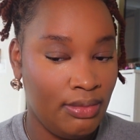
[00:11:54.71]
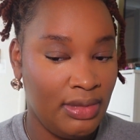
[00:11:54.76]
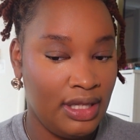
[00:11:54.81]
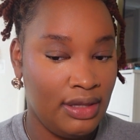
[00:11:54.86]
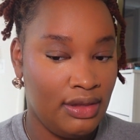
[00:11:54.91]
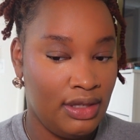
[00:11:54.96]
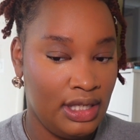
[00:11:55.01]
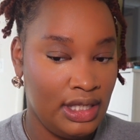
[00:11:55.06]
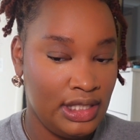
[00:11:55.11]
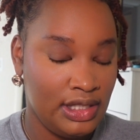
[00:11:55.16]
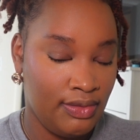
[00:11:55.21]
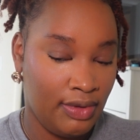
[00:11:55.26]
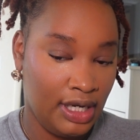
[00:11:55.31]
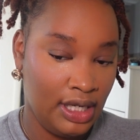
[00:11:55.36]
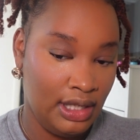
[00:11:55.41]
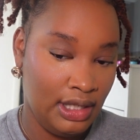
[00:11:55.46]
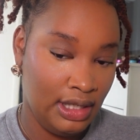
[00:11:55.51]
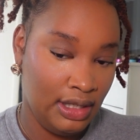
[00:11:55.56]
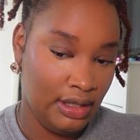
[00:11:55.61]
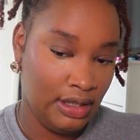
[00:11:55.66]
but this right
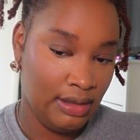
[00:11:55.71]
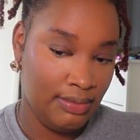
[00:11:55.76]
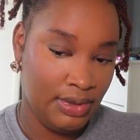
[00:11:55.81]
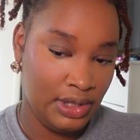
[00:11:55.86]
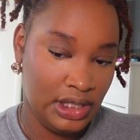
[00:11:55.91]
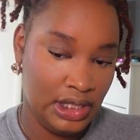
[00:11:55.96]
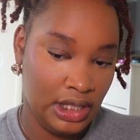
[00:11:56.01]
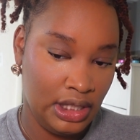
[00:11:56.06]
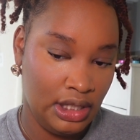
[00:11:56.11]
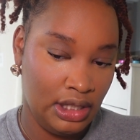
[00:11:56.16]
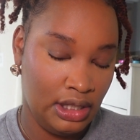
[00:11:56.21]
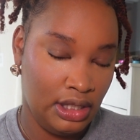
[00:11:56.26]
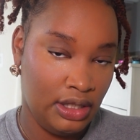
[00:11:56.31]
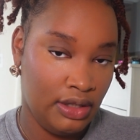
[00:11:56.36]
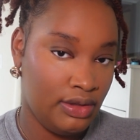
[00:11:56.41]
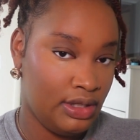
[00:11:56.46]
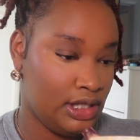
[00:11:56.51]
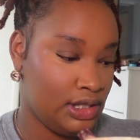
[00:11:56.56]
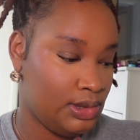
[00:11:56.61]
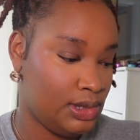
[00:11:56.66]
here in particular,
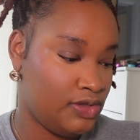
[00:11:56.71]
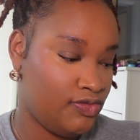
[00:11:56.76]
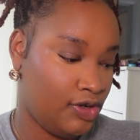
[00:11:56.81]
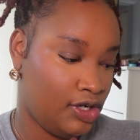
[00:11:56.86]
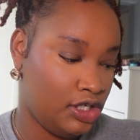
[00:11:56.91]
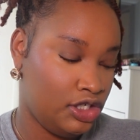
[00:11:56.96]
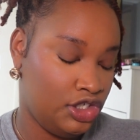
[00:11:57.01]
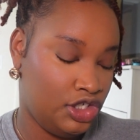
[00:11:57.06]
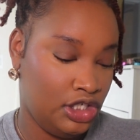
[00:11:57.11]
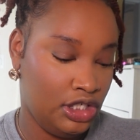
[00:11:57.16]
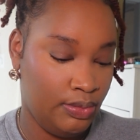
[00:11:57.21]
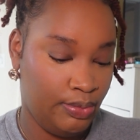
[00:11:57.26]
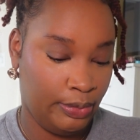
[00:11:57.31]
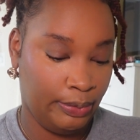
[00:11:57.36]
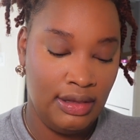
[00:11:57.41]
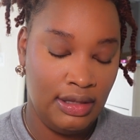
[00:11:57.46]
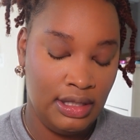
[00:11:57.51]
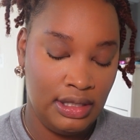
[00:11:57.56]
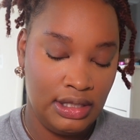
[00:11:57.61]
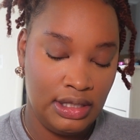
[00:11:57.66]
this was very cheap.
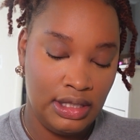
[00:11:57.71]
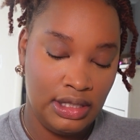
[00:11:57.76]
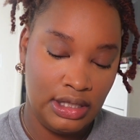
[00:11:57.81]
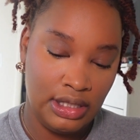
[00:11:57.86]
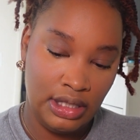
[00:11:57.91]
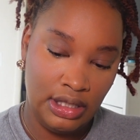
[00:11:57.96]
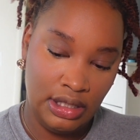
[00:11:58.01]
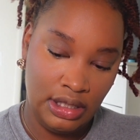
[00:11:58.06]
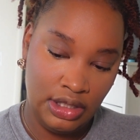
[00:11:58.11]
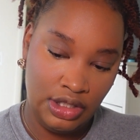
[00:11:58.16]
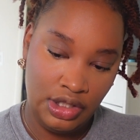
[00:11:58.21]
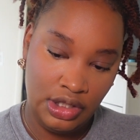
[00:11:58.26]
This is in the